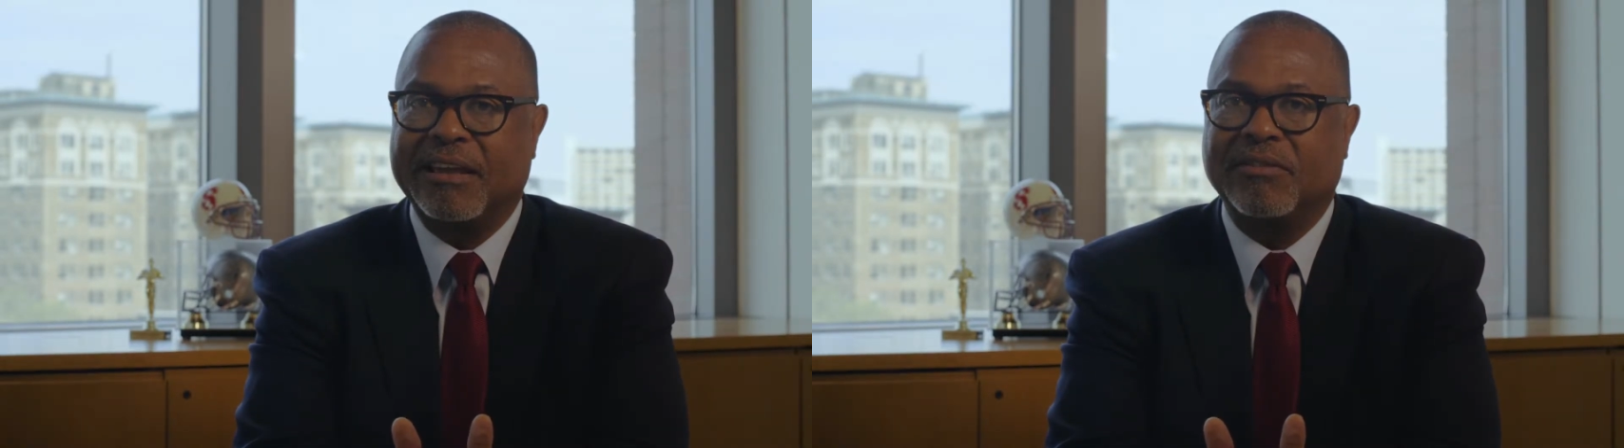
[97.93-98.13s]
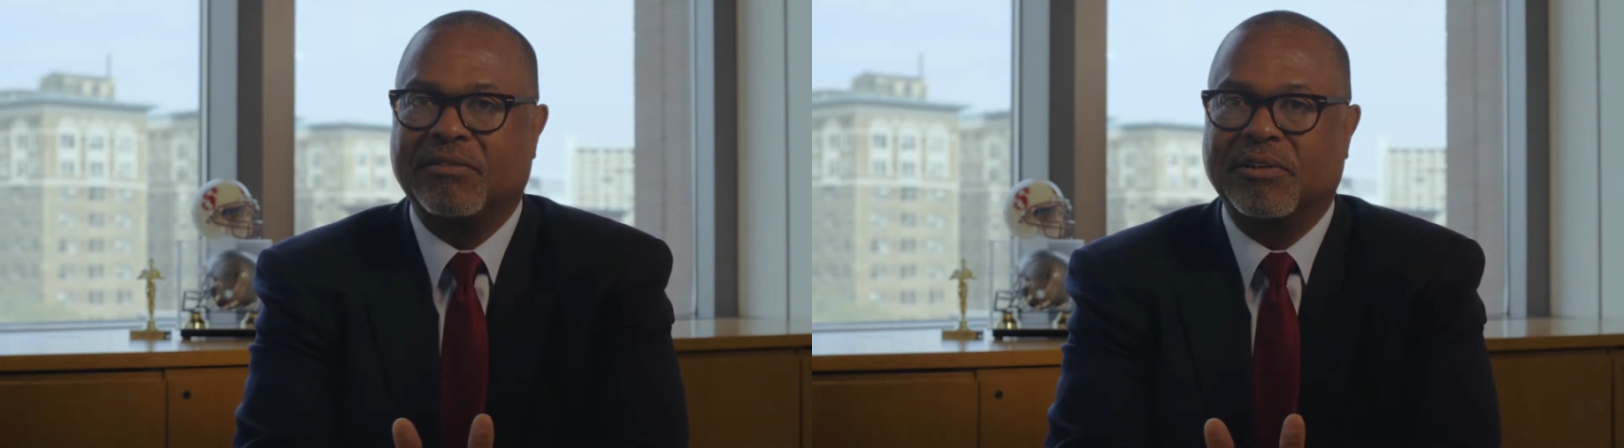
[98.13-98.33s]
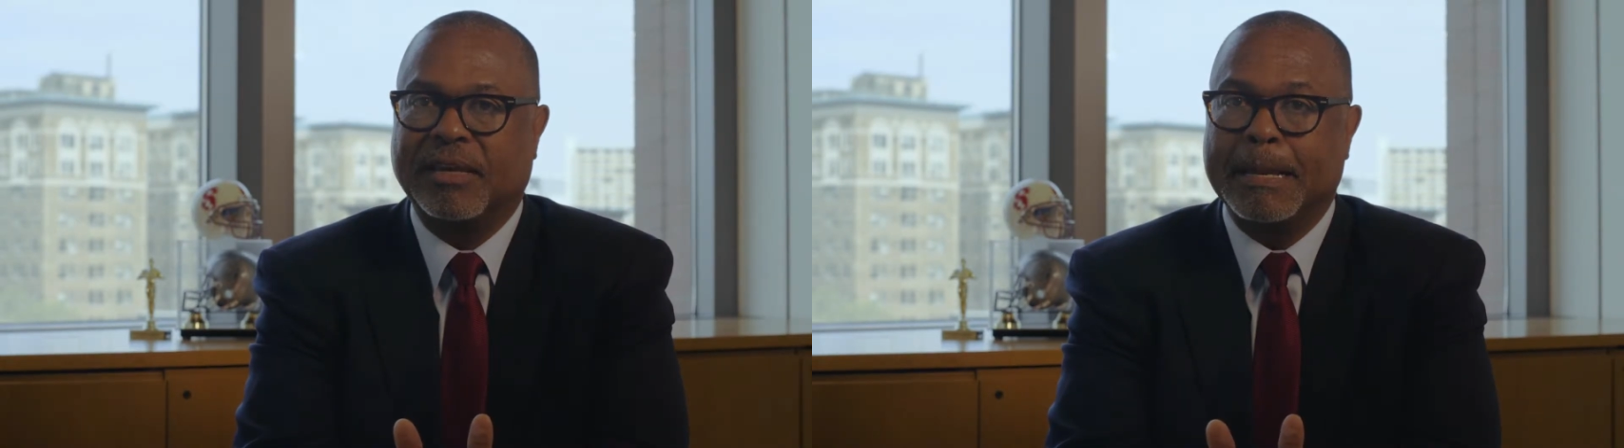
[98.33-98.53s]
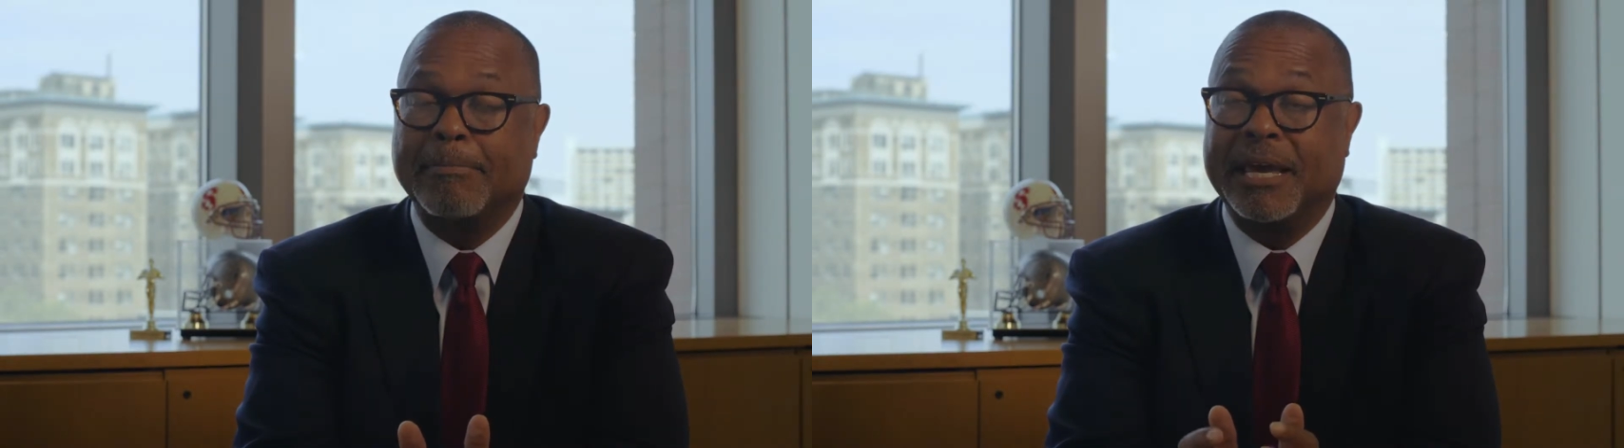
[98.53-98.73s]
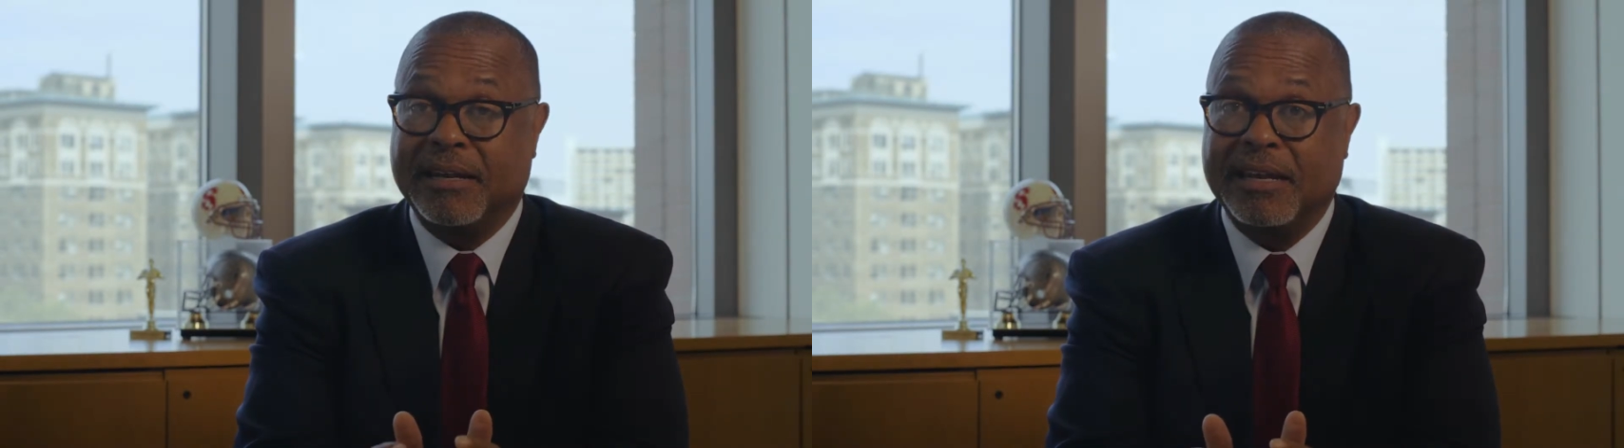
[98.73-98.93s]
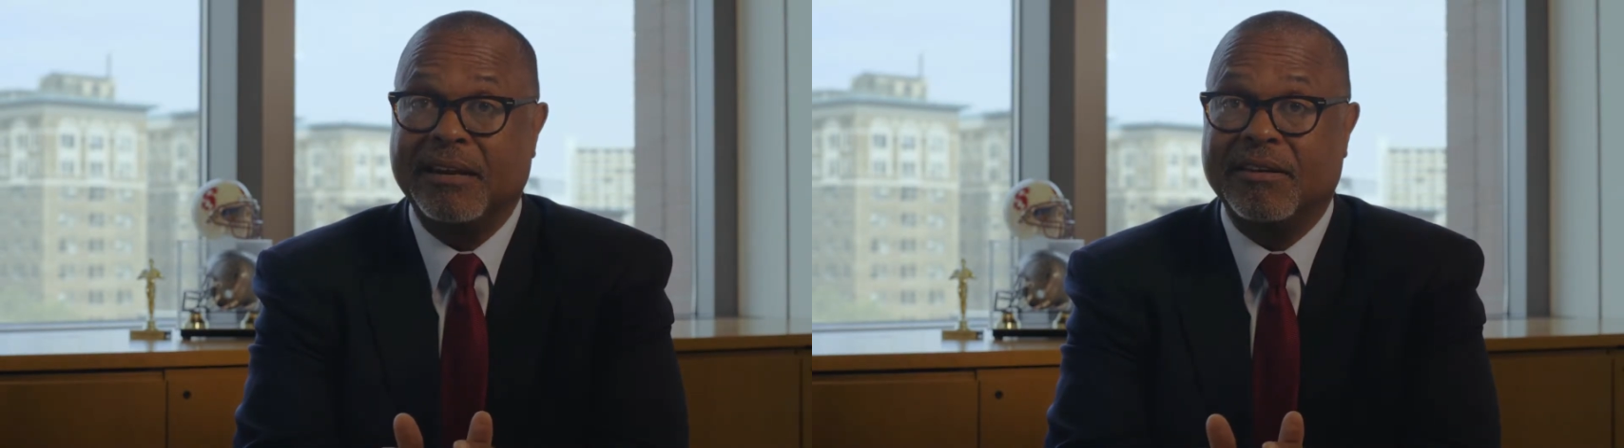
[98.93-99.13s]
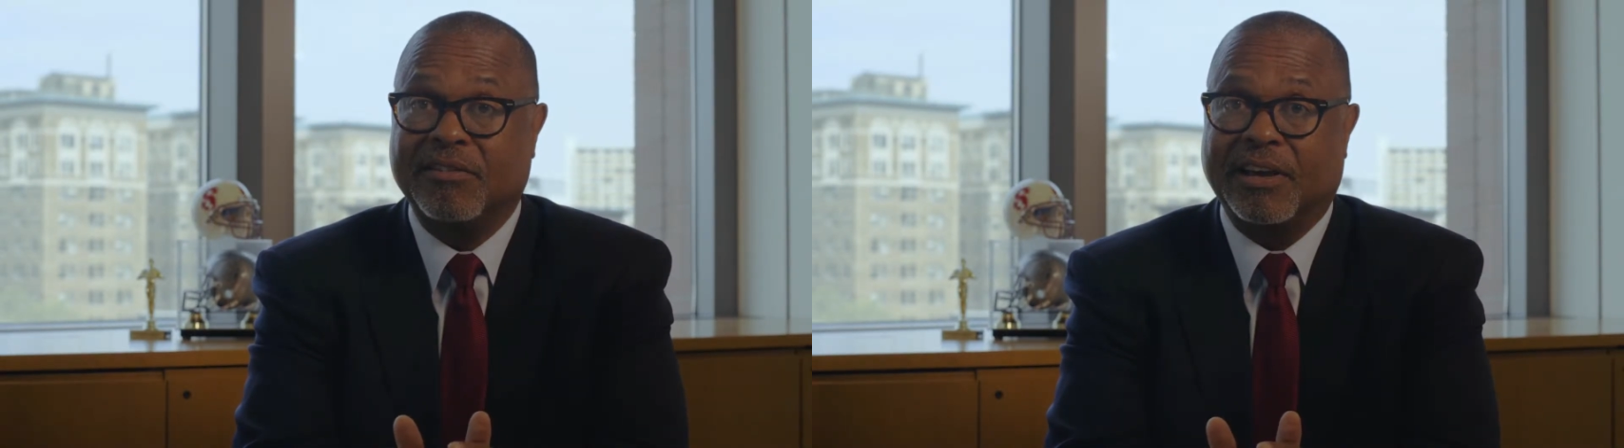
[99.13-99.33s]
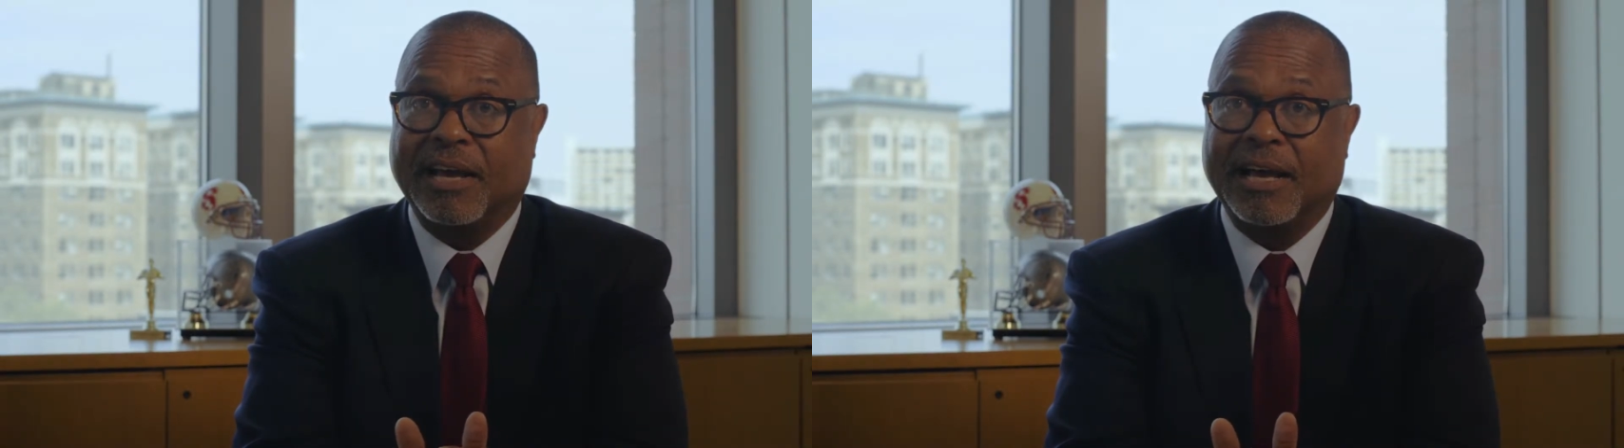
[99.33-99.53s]
agency and needed a
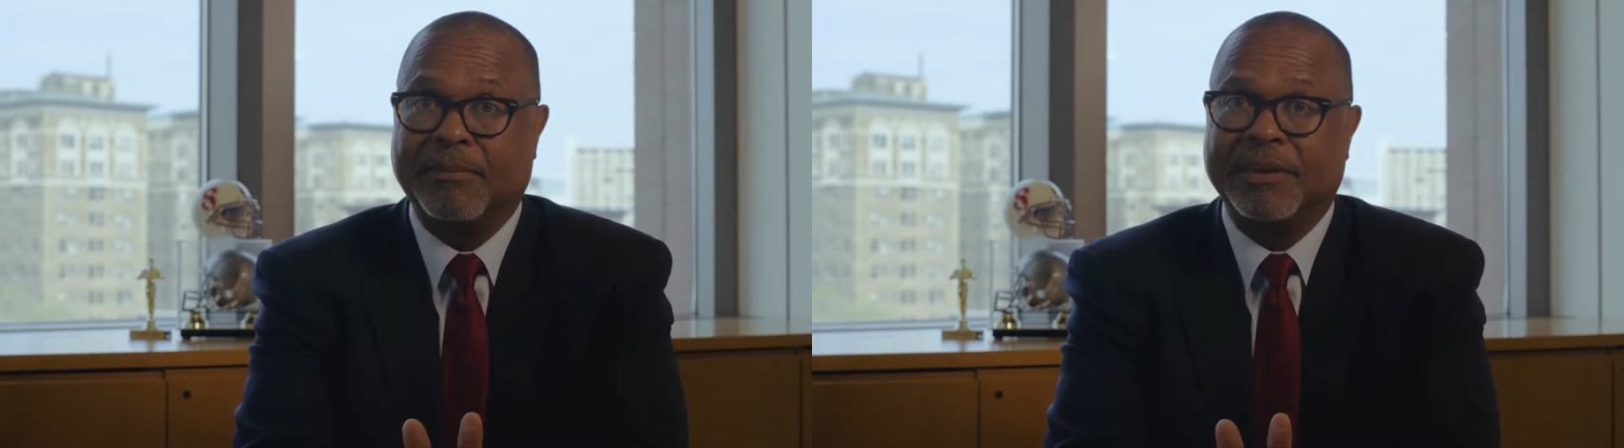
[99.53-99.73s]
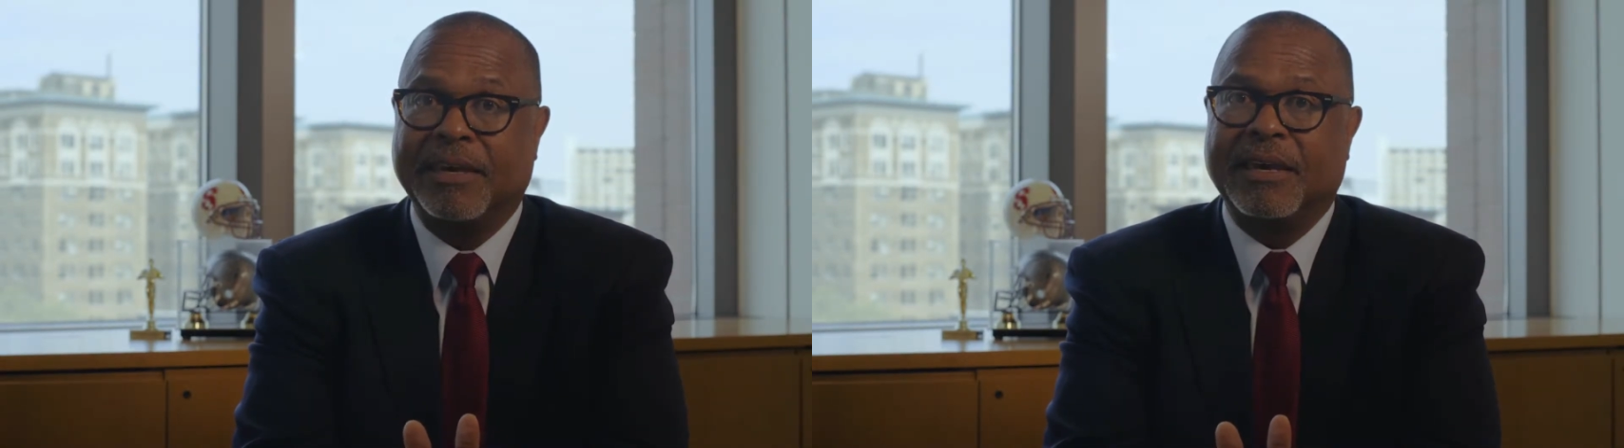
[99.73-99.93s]
job,